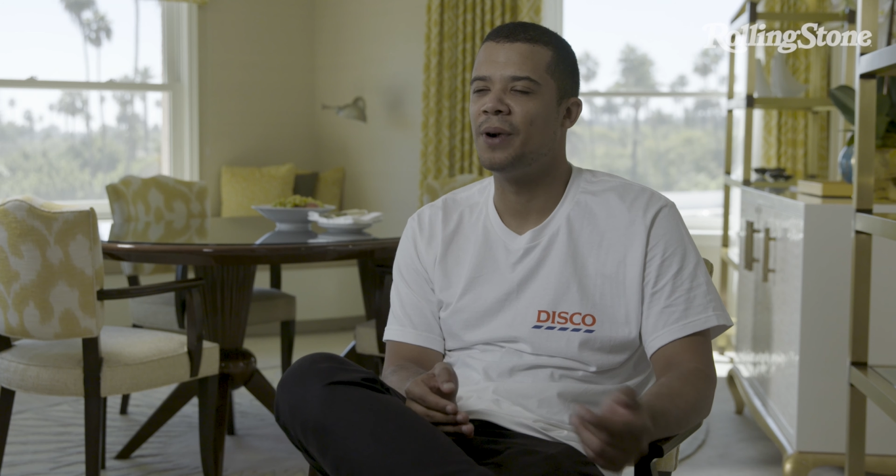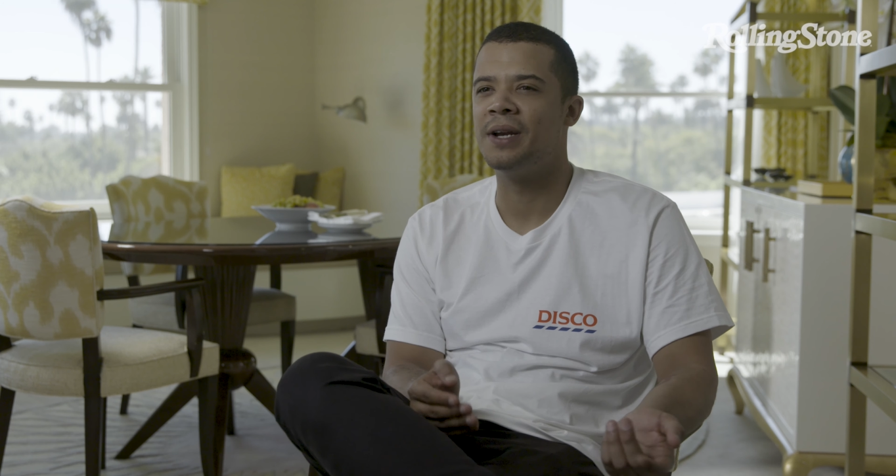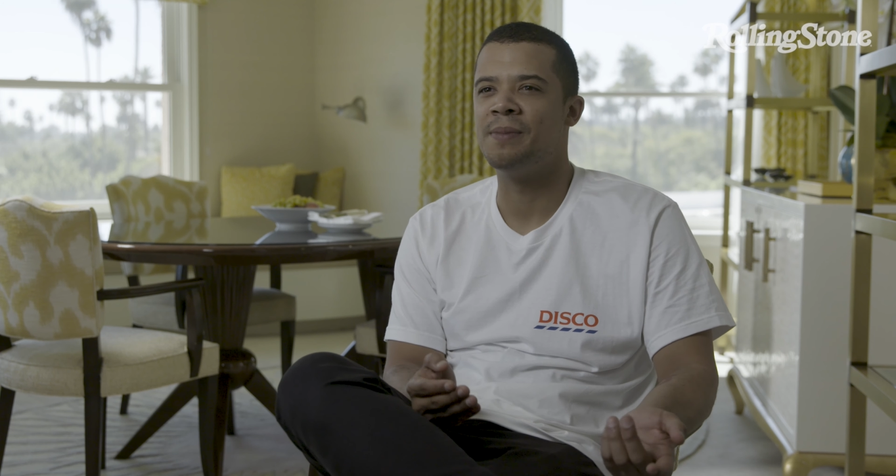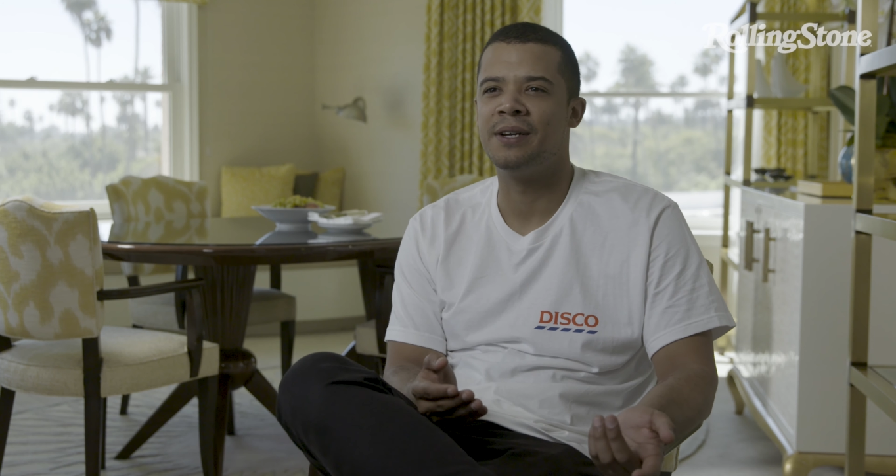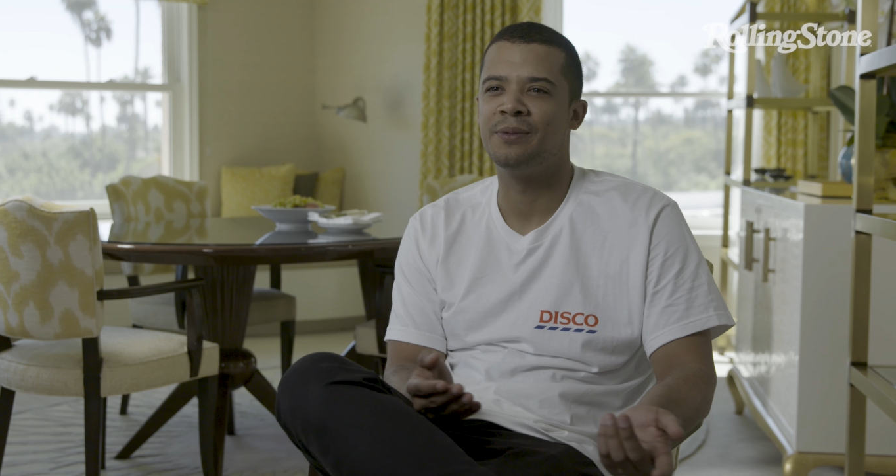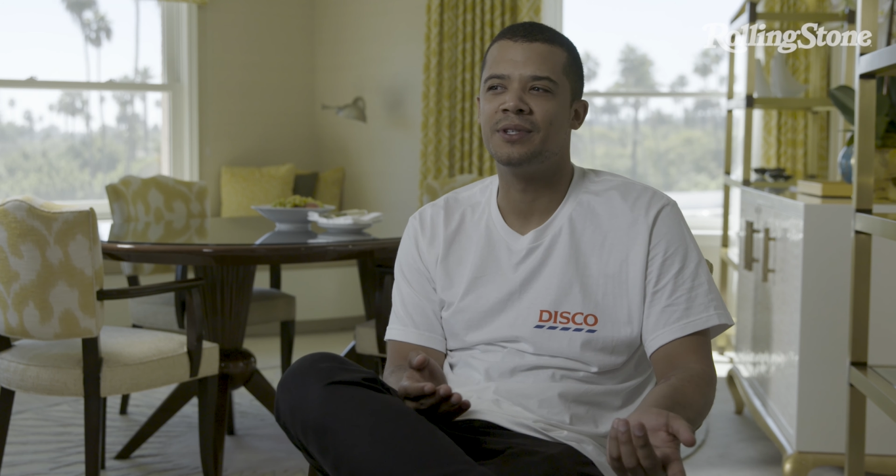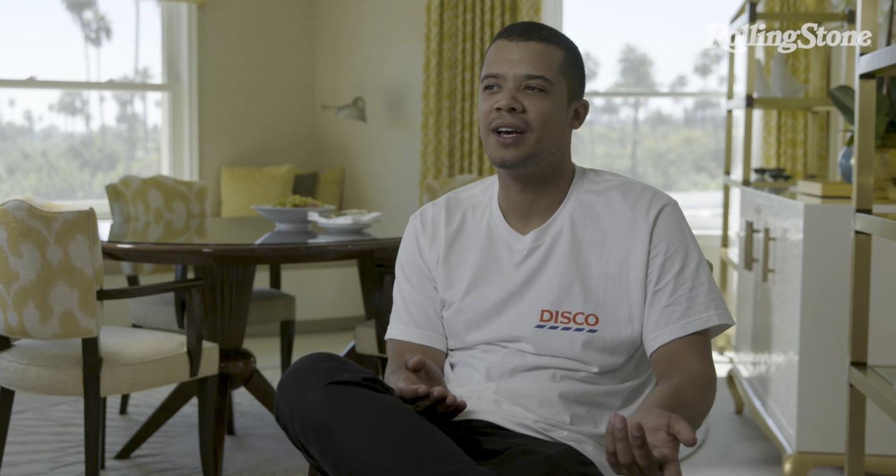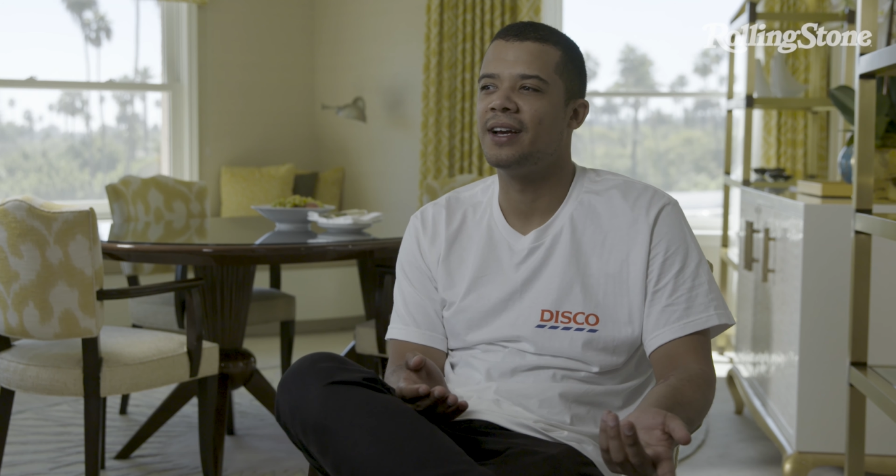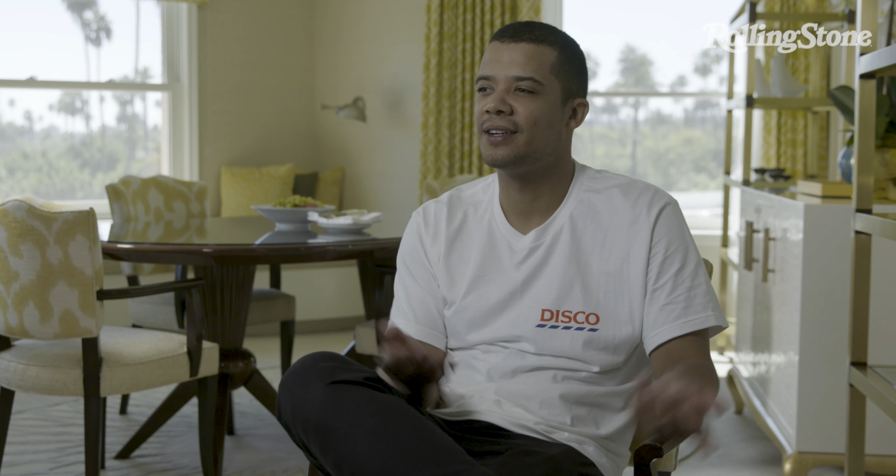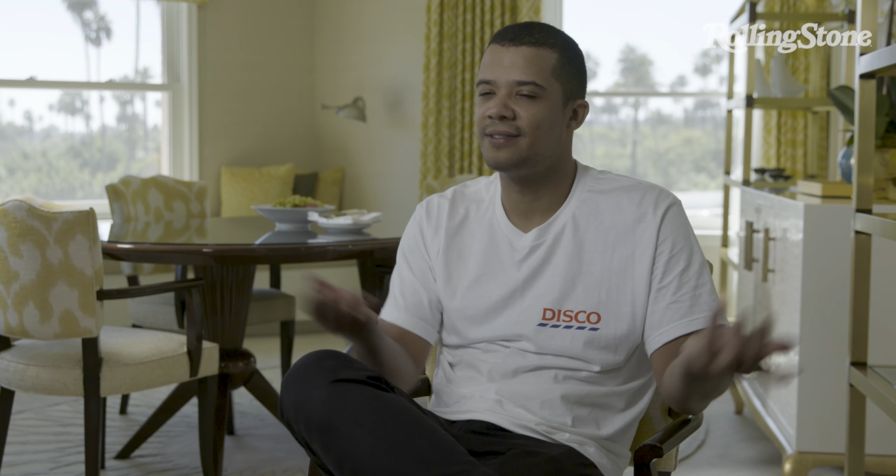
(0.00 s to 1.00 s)
Spider-Man, I
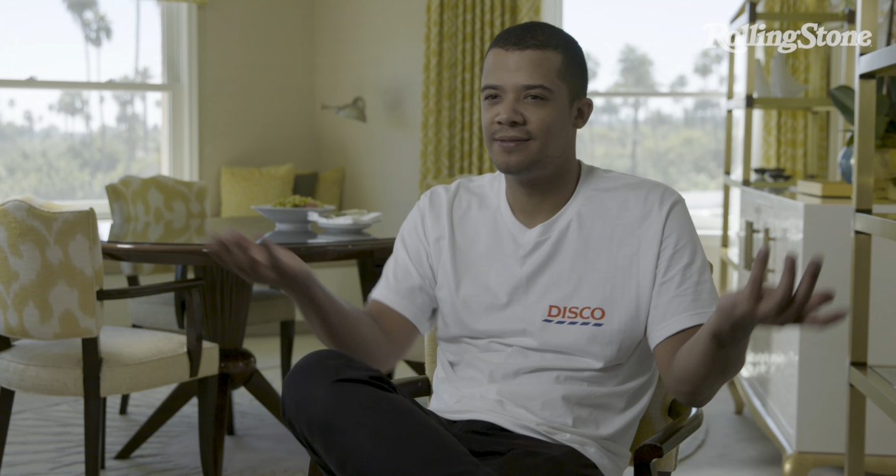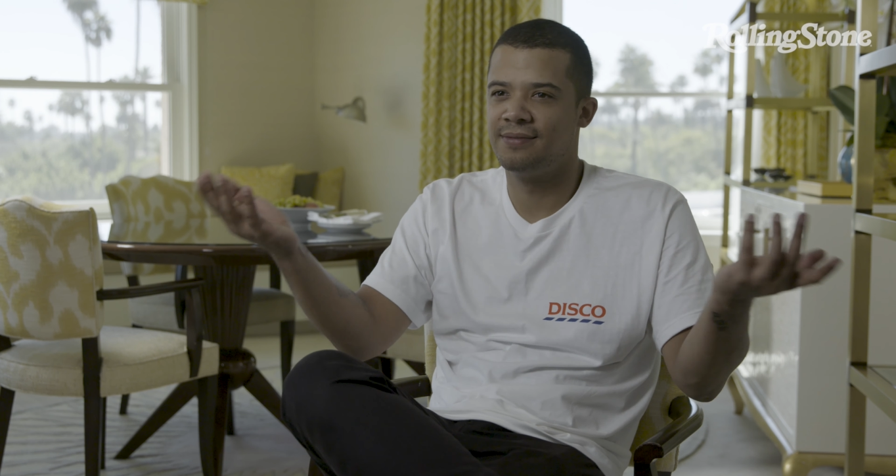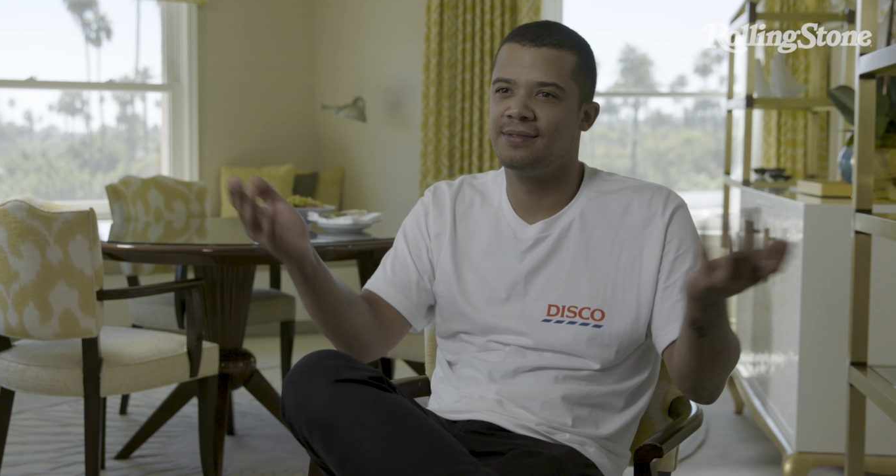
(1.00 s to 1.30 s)
was like,